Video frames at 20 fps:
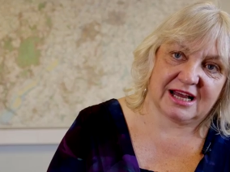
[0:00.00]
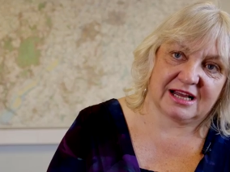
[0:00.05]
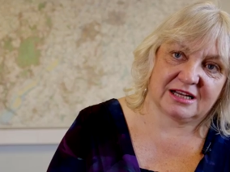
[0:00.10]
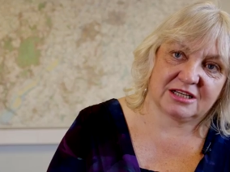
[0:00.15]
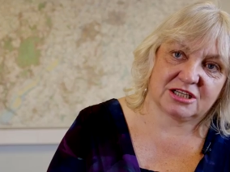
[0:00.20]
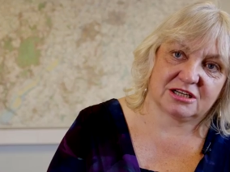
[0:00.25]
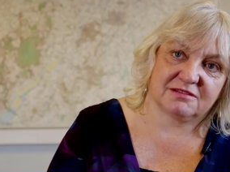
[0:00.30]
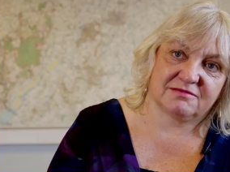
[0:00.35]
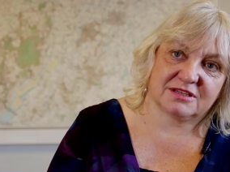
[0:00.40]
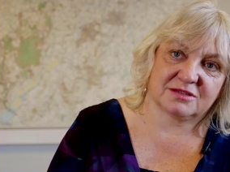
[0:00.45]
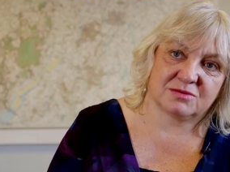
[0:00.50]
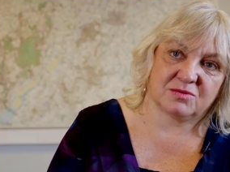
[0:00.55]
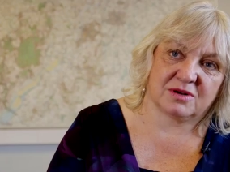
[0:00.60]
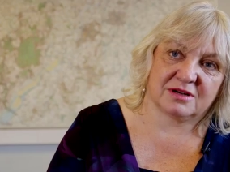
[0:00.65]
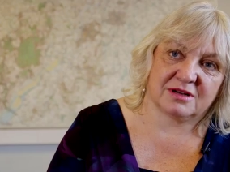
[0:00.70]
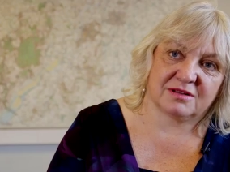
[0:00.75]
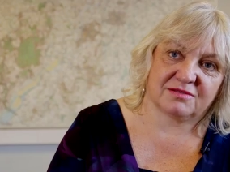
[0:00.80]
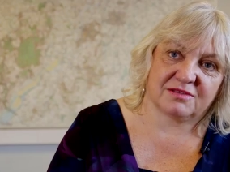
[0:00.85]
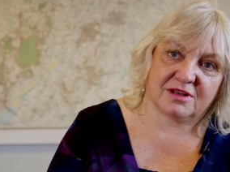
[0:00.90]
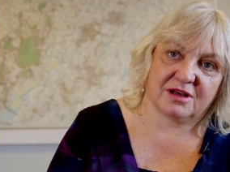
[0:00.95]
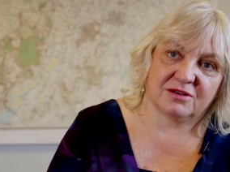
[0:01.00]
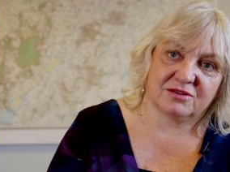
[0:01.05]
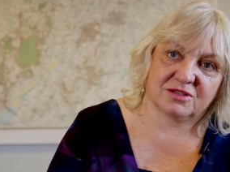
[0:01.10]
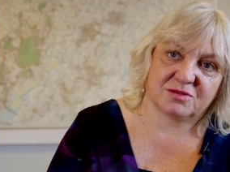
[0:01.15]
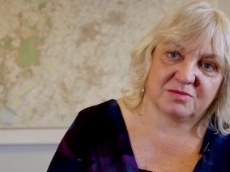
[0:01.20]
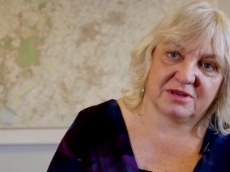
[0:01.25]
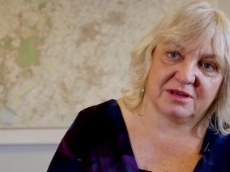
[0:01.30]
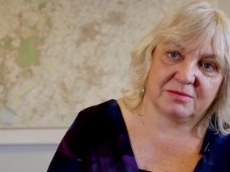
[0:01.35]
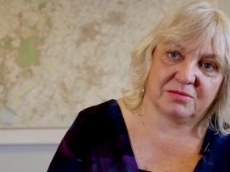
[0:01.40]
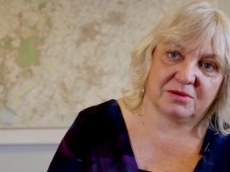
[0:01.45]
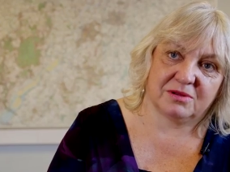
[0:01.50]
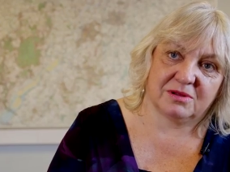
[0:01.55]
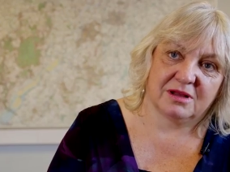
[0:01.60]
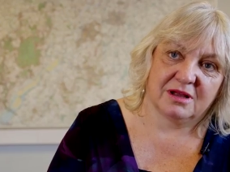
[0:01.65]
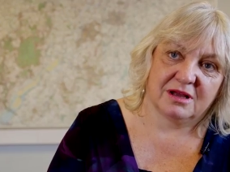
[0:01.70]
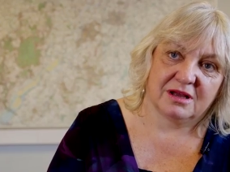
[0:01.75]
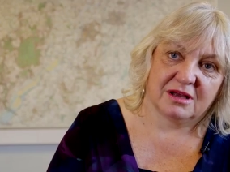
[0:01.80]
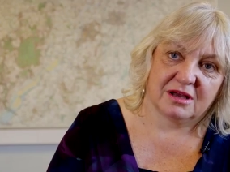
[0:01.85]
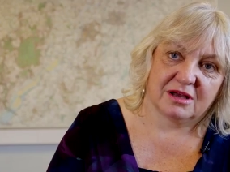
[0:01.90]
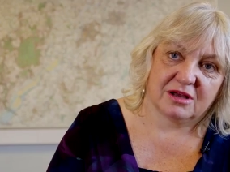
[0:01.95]
Angela is one of those people
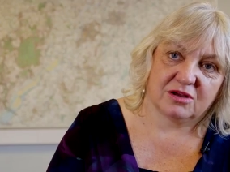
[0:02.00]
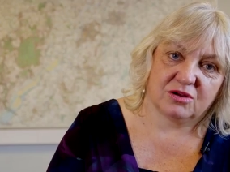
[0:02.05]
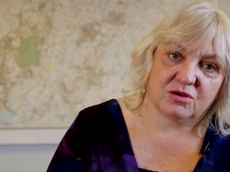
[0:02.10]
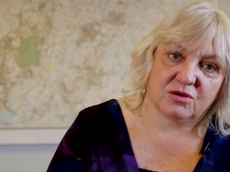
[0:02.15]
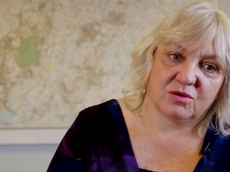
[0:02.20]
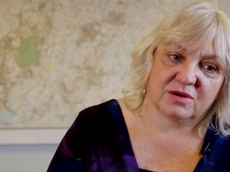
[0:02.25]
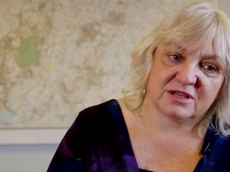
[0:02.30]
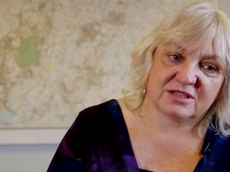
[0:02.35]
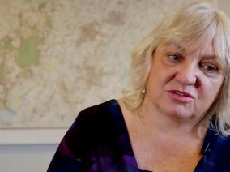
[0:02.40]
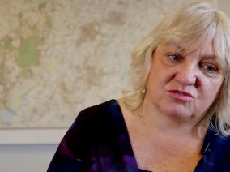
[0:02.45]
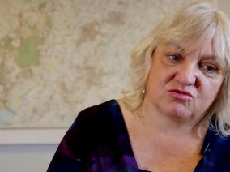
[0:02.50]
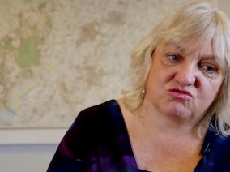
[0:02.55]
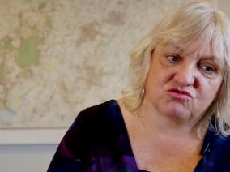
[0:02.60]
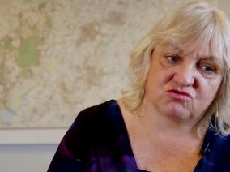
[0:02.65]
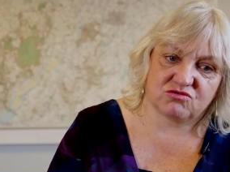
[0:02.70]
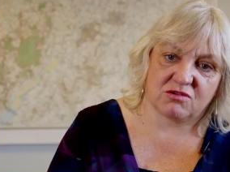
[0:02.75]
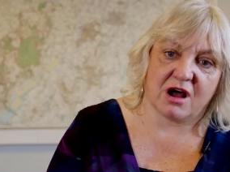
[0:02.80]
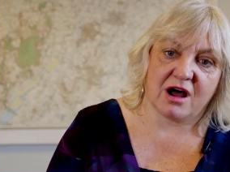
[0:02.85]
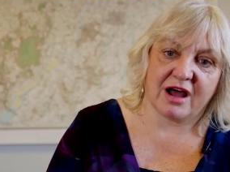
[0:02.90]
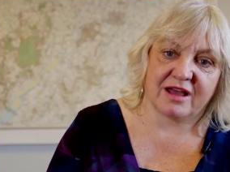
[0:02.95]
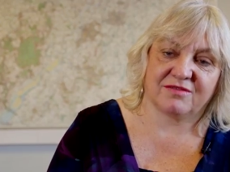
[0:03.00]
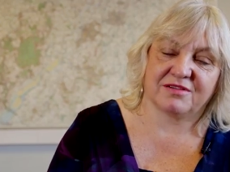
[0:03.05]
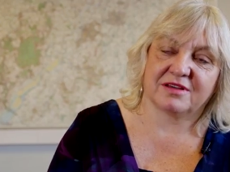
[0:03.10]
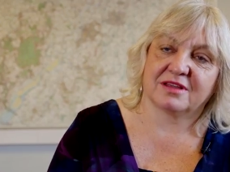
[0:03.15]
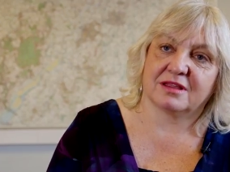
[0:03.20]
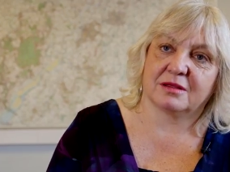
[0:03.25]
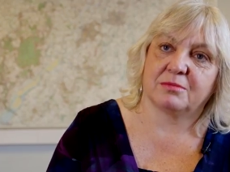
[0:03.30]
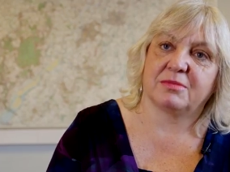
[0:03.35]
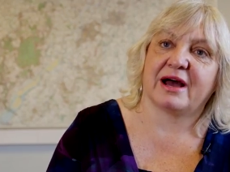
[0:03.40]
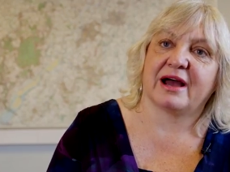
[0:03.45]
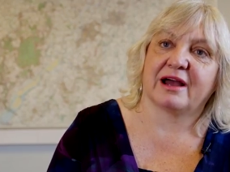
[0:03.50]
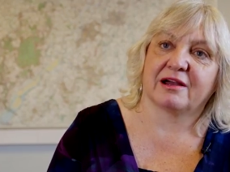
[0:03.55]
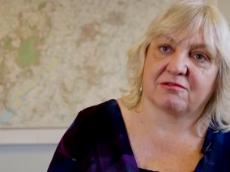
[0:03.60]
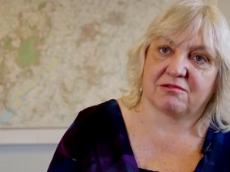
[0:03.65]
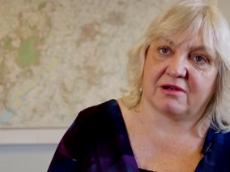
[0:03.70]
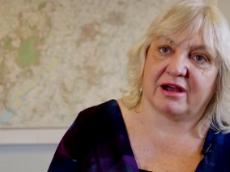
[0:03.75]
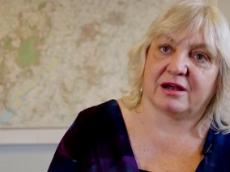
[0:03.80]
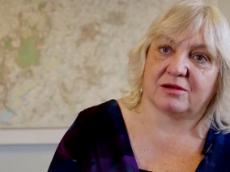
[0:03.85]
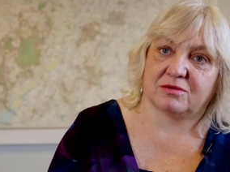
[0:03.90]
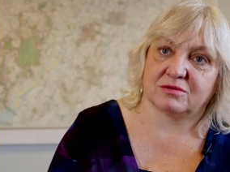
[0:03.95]
who is driving the
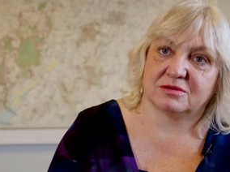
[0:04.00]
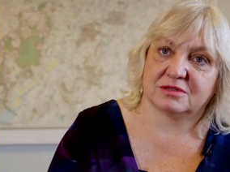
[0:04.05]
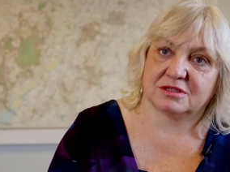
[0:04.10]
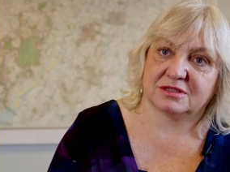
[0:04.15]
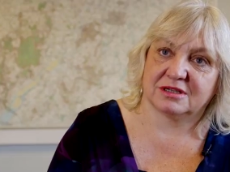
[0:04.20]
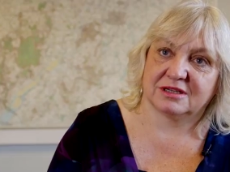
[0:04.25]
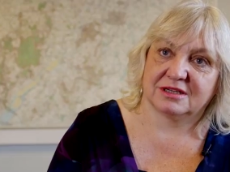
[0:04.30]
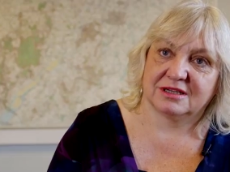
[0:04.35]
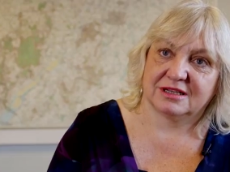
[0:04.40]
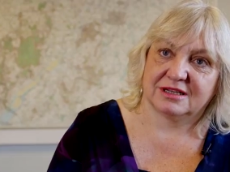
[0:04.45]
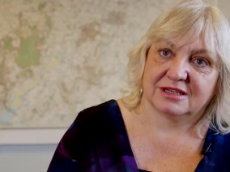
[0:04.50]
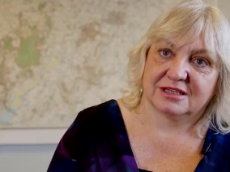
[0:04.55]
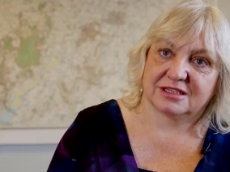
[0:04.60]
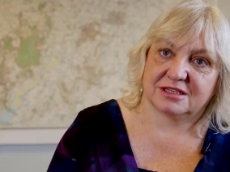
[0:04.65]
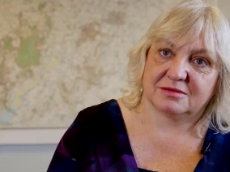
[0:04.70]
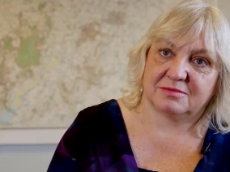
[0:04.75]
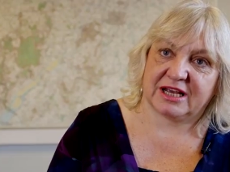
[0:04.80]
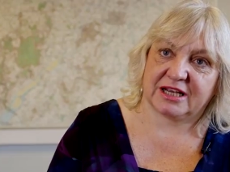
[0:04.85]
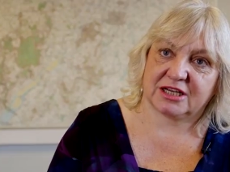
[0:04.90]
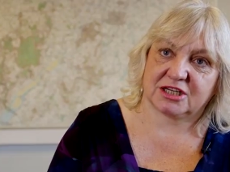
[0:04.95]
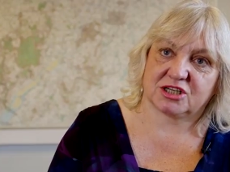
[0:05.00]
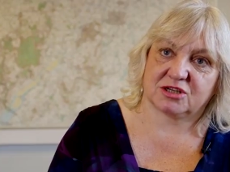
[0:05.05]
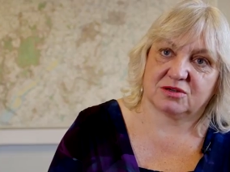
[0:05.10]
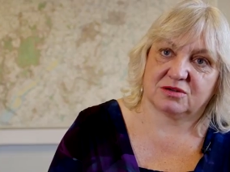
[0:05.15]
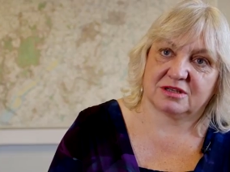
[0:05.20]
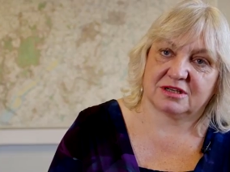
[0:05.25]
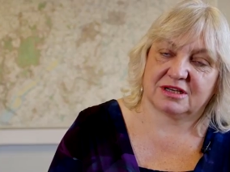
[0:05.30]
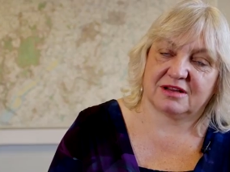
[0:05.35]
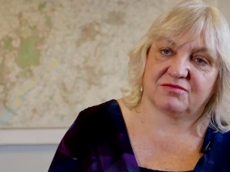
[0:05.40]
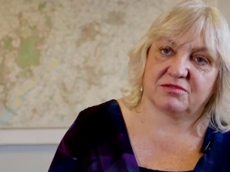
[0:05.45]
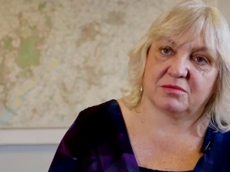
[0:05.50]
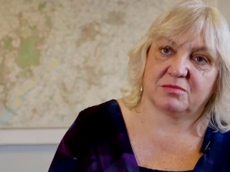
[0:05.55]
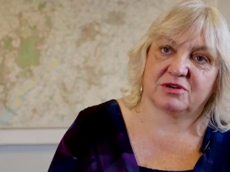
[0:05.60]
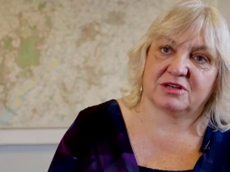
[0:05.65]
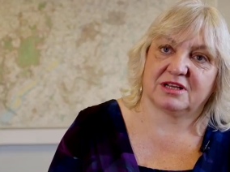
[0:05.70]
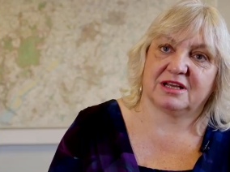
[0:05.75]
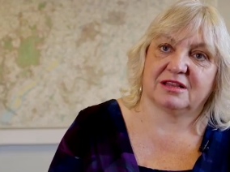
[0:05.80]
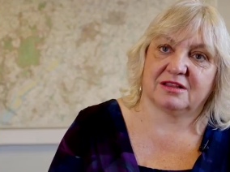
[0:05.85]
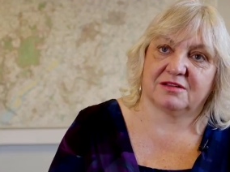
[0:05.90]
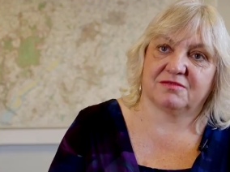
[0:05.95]
background to make sure that
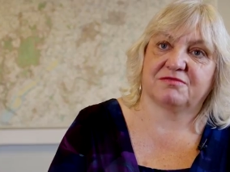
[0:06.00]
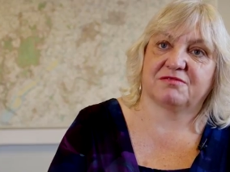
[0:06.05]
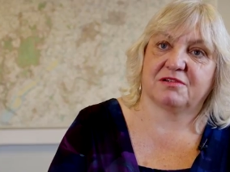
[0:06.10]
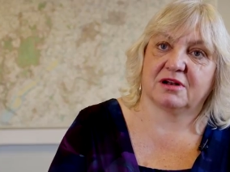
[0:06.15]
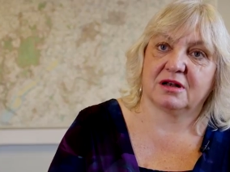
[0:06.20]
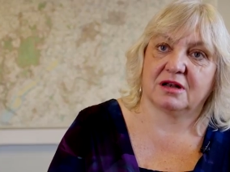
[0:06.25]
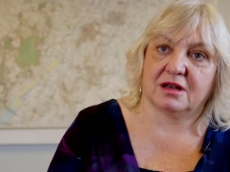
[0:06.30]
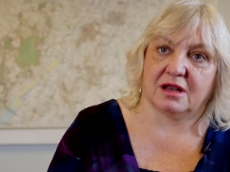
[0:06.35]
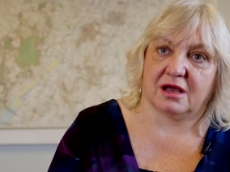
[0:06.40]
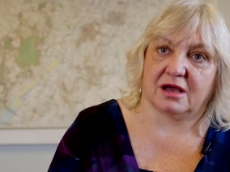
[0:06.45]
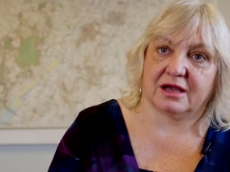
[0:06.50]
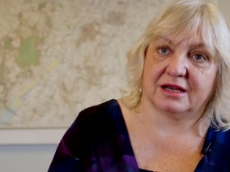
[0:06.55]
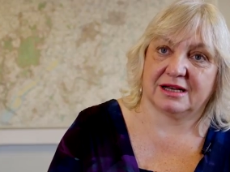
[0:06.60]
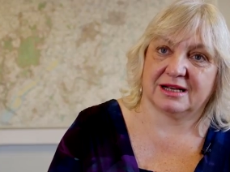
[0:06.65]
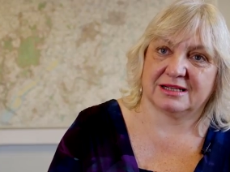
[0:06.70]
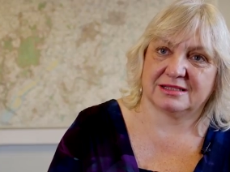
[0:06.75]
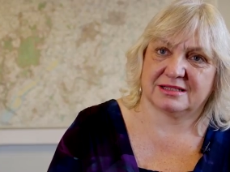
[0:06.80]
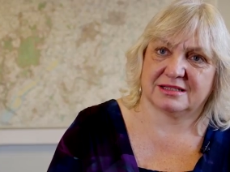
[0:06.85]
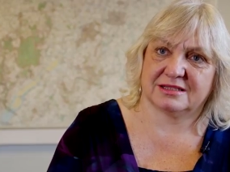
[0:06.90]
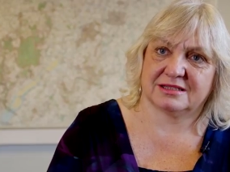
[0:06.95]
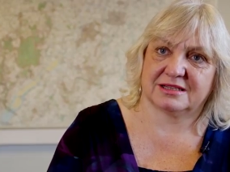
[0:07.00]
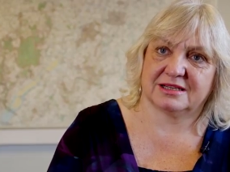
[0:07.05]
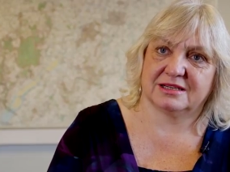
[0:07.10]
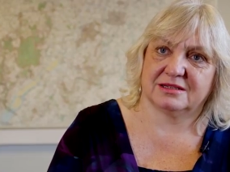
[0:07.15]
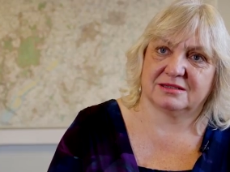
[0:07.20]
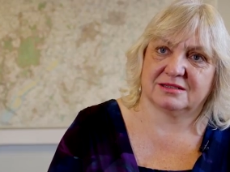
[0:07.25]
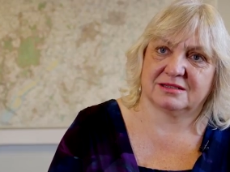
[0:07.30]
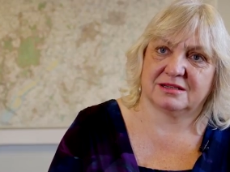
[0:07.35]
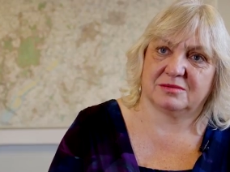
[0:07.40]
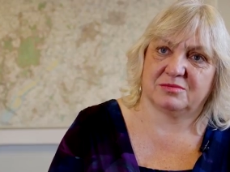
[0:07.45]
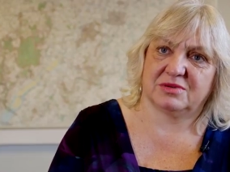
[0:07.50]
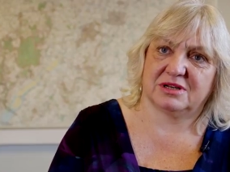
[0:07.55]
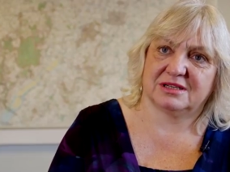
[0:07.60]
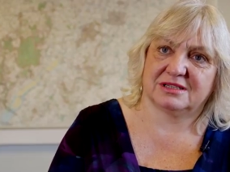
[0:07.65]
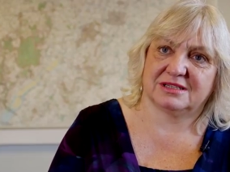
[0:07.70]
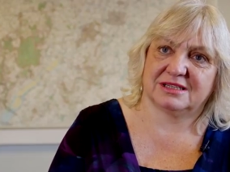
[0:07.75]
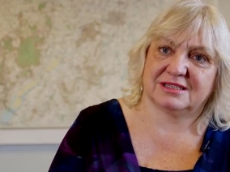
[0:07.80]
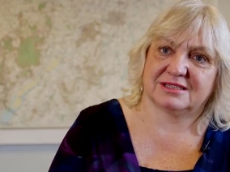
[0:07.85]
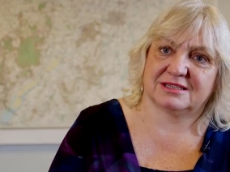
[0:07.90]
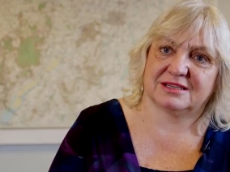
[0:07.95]
everybody in the front line has the skills and
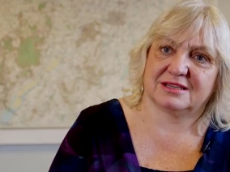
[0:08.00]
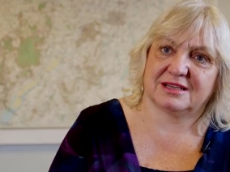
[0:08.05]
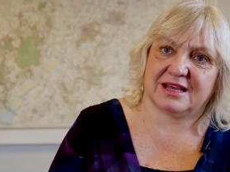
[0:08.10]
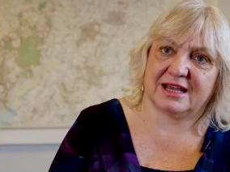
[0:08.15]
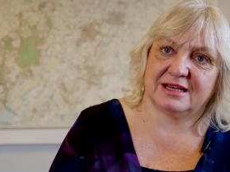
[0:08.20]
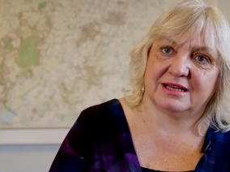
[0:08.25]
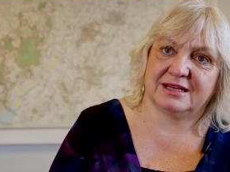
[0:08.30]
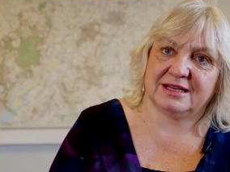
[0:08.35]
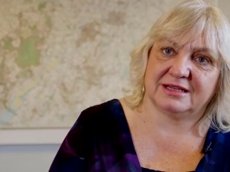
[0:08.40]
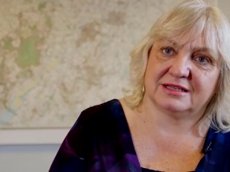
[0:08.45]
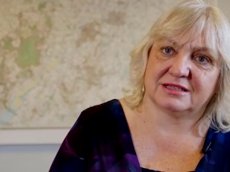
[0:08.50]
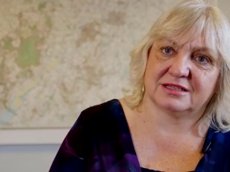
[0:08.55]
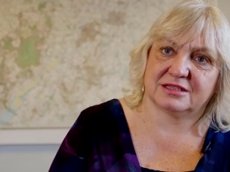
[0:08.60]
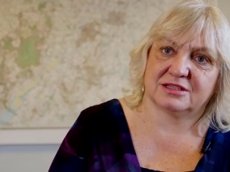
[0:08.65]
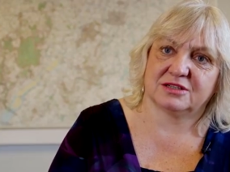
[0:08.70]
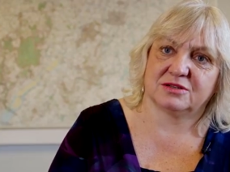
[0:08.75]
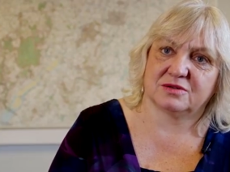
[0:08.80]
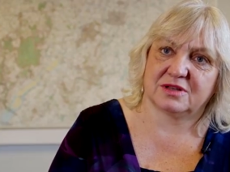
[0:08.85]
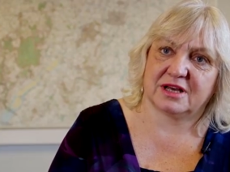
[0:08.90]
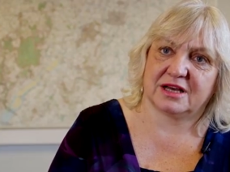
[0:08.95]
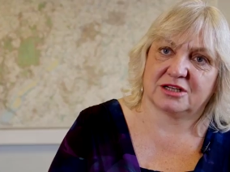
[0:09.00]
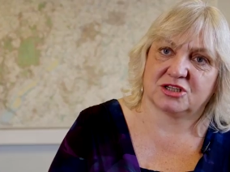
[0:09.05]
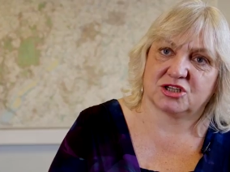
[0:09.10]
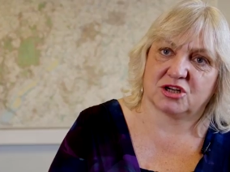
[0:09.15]
abilities that they need to do their